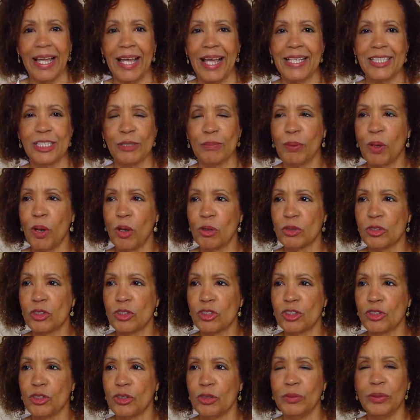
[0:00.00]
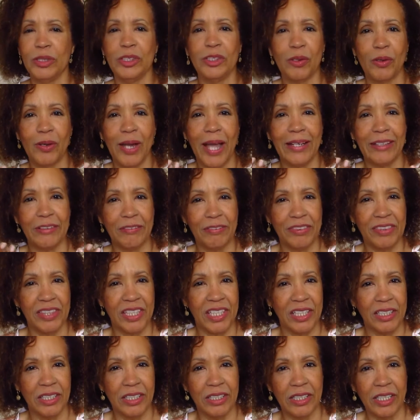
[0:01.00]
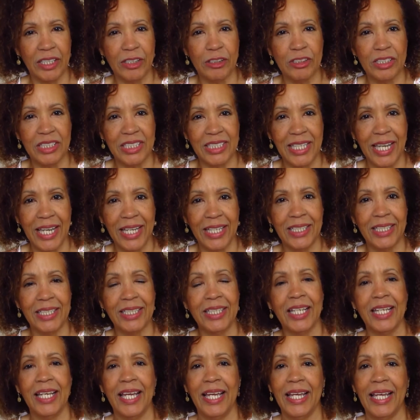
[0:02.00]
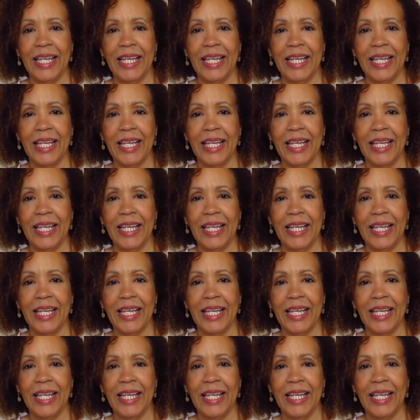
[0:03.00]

as opposed to, you know, kind of thin and irritated.